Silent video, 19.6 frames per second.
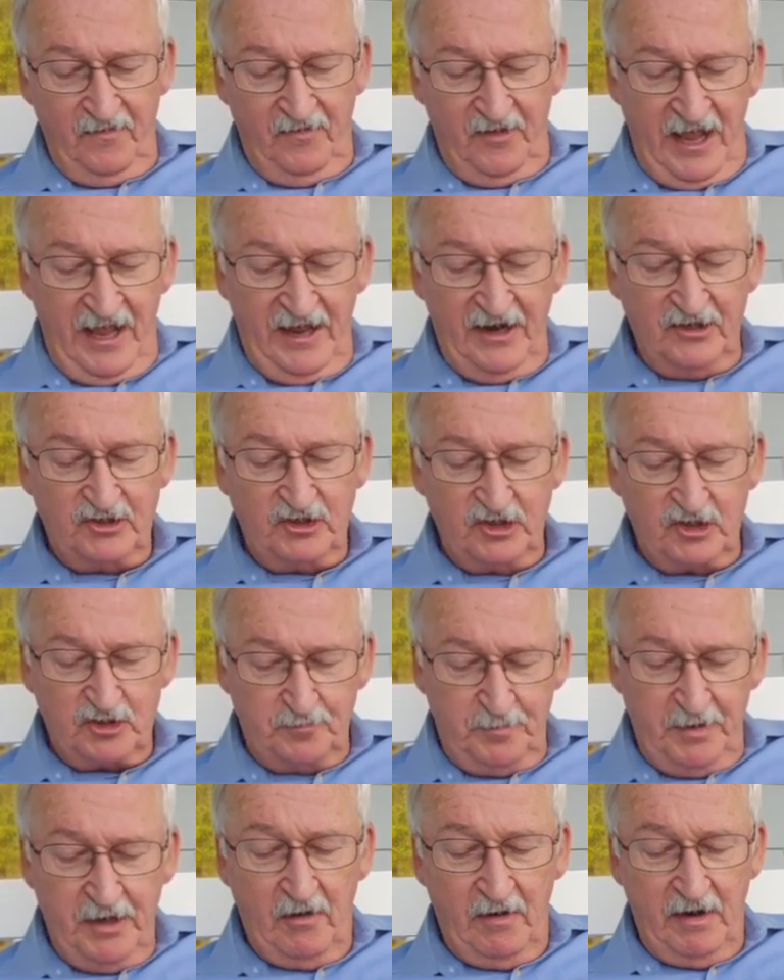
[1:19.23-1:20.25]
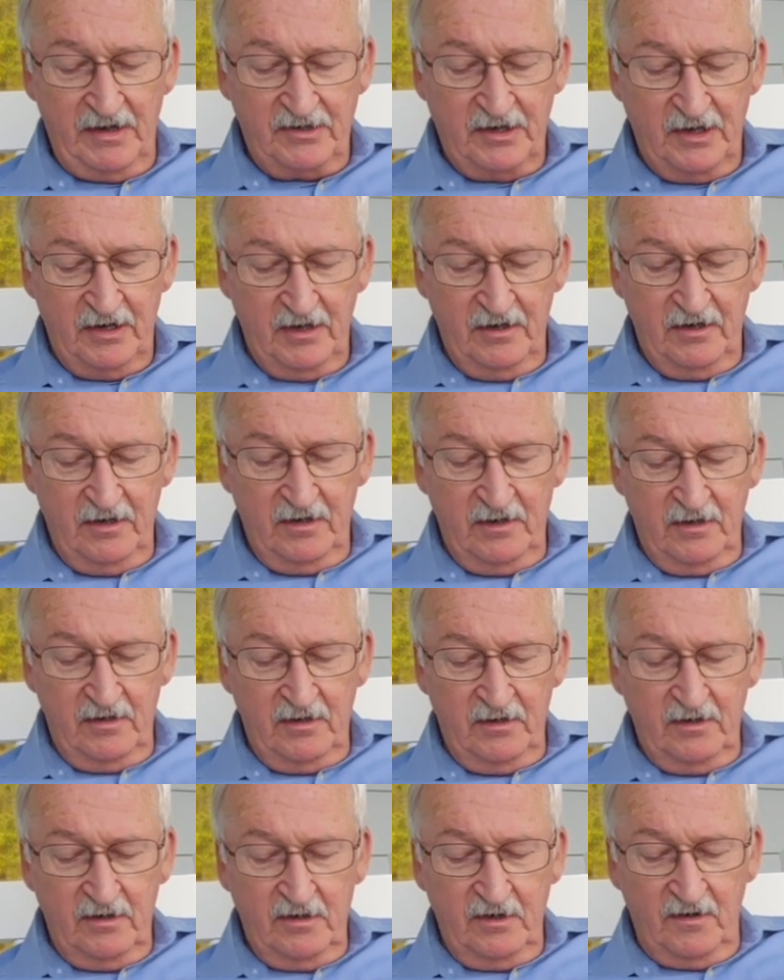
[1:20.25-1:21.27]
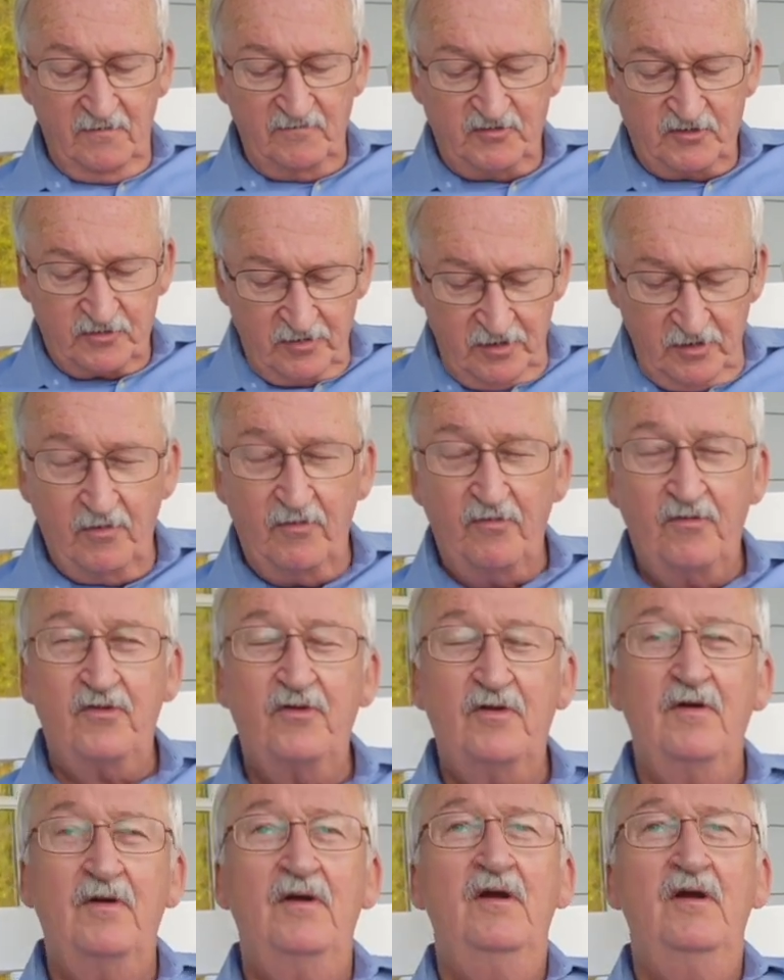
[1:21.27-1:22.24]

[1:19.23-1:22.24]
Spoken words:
That is the Spirit of truth.